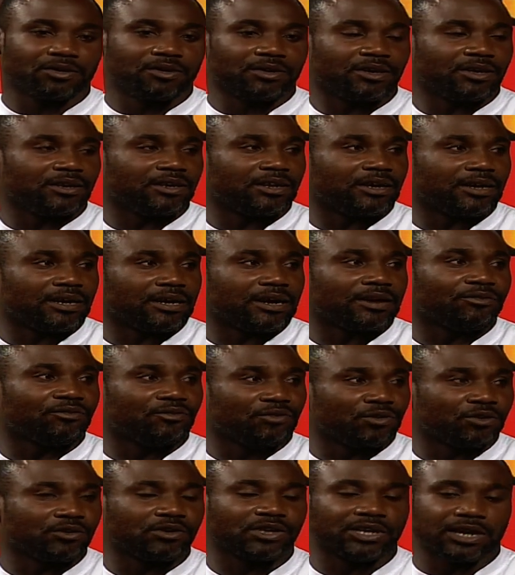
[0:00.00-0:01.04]
their
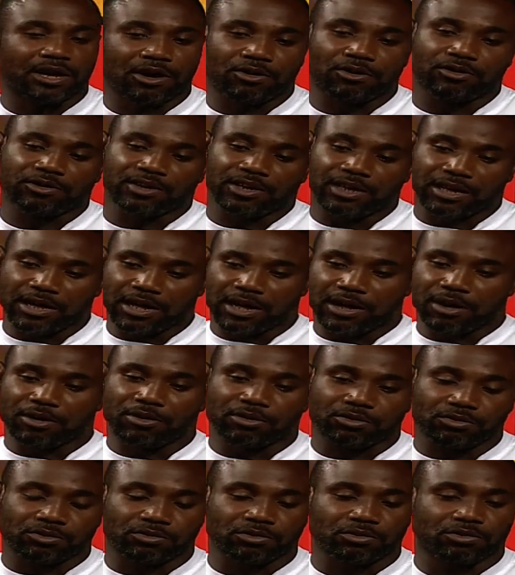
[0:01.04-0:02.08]
future or their
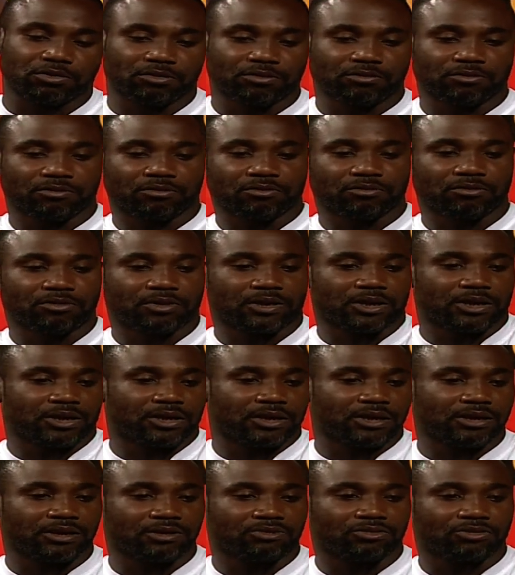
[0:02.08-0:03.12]
also uh,
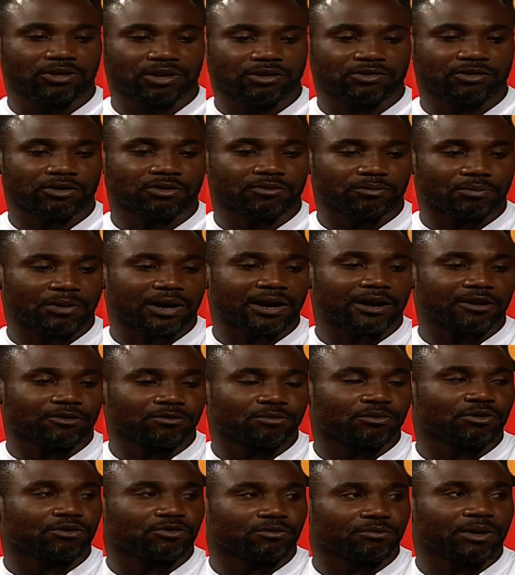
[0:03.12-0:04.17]
interest of
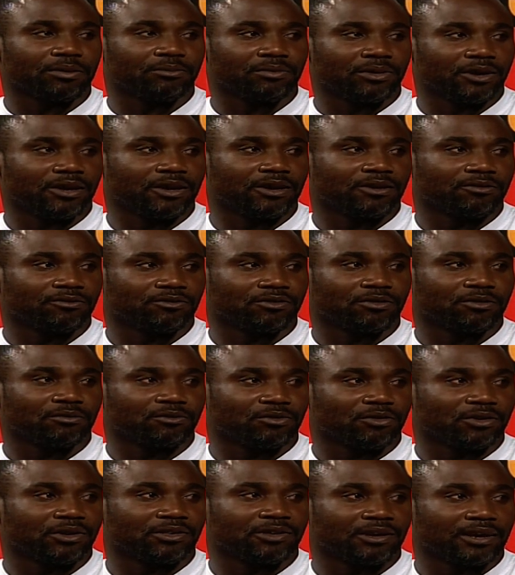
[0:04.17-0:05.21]
parasports might begin from
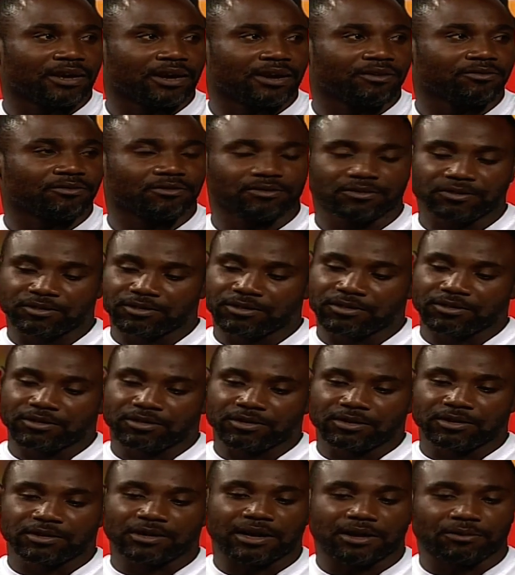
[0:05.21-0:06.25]
29th
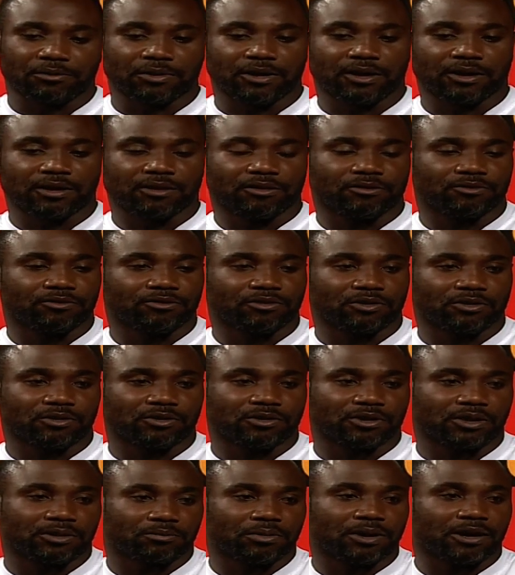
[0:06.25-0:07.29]
coming for
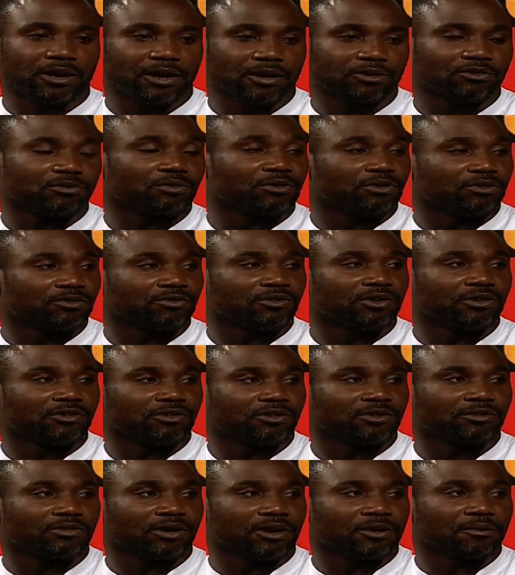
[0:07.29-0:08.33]
the Parasports
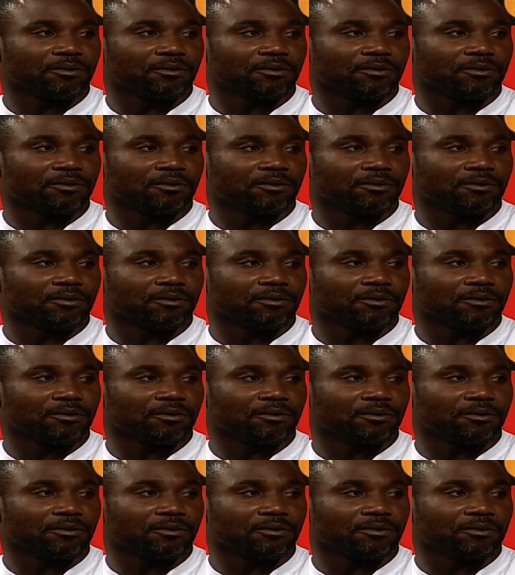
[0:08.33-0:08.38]
Festival.